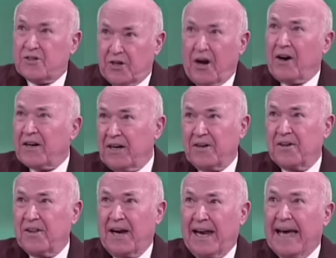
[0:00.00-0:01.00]
talking
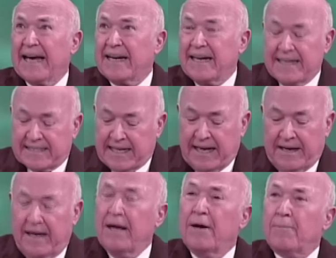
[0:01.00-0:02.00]
to the land, and he
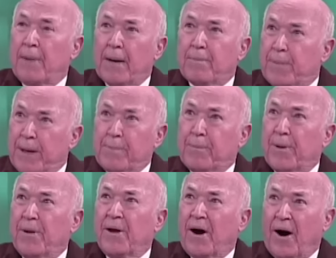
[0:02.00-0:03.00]
said, "My
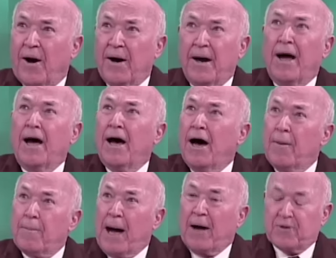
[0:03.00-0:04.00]
people are
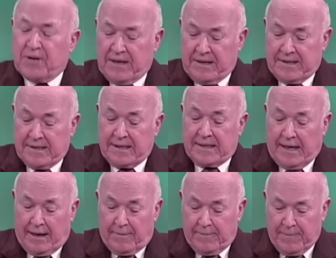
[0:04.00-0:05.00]
about to
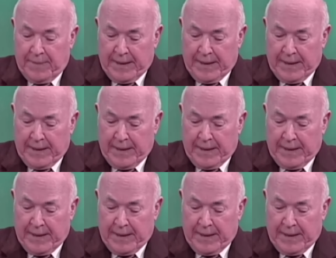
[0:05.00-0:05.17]
come."